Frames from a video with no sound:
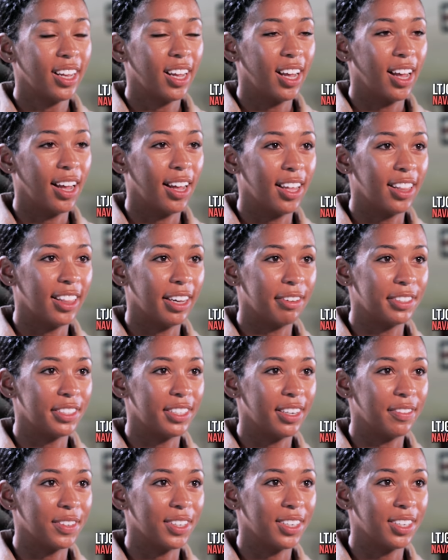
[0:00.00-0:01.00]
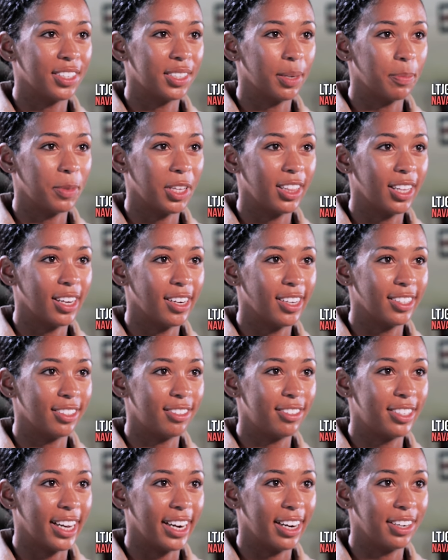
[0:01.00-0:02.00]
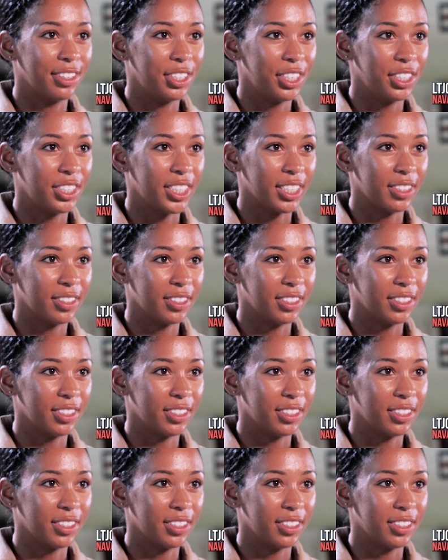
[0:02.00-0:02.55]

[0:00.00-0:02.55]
That was never something that I set out to do.